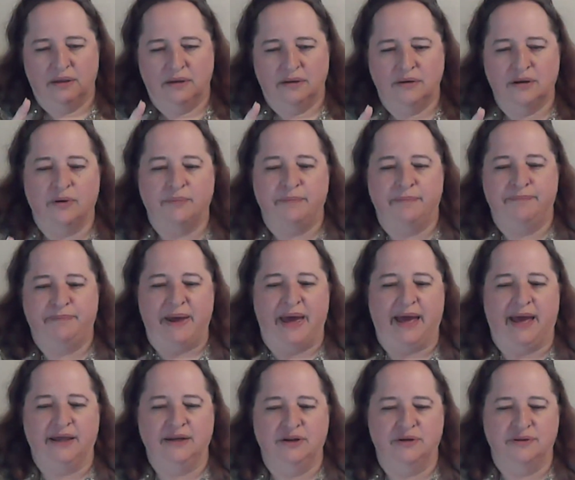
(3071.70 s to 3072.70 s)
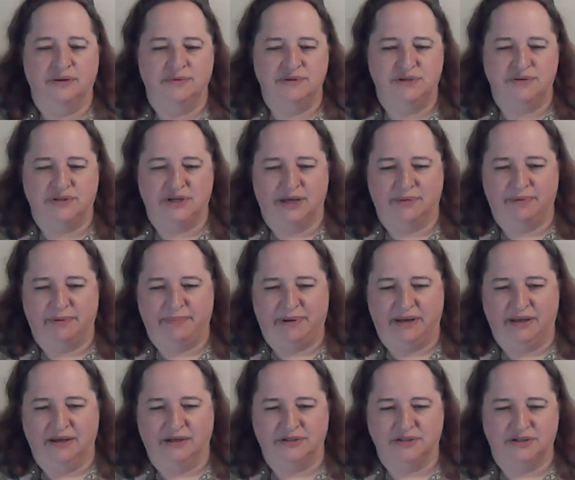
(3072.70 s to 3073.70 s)
no, Pat, I know that was you talking about
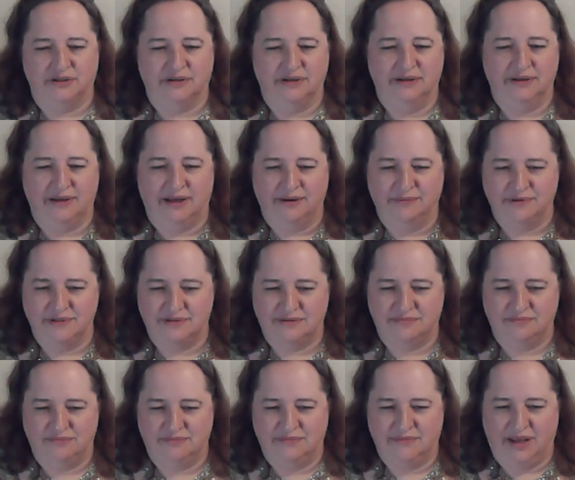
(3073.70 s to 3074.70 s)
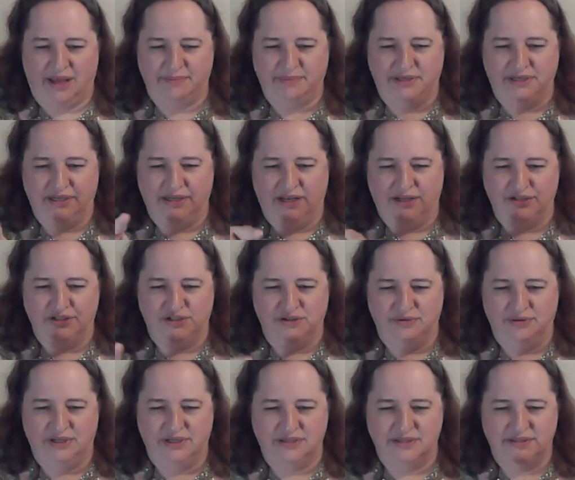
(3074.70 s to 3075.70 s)
Bonnie Hunter. I was commenting on
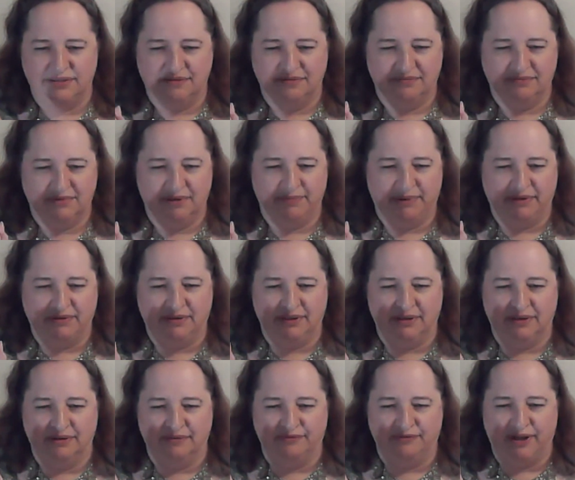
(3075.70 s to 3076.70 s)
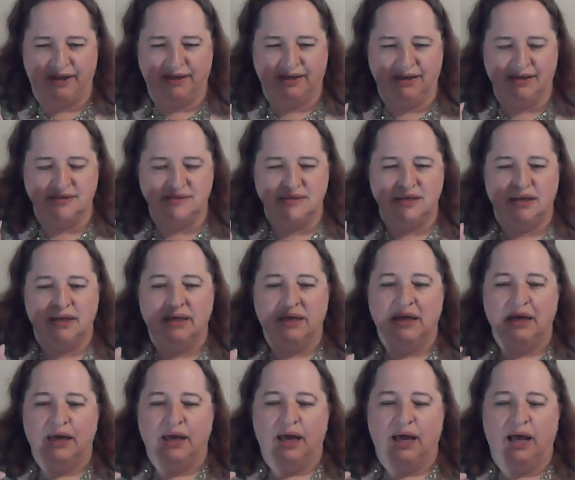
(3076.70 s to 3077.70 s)
Judy's about the flying geese.
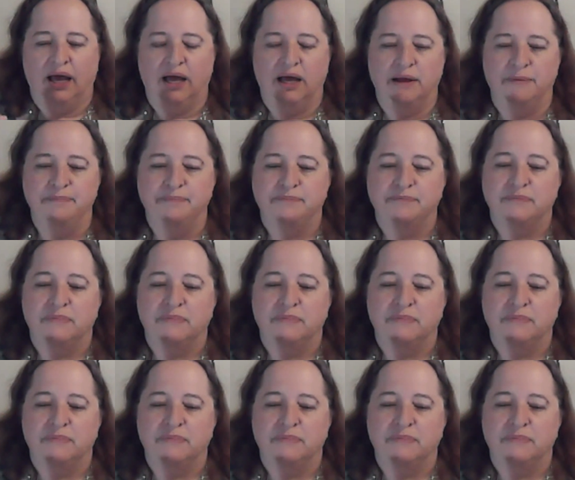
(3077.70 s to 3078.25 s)
When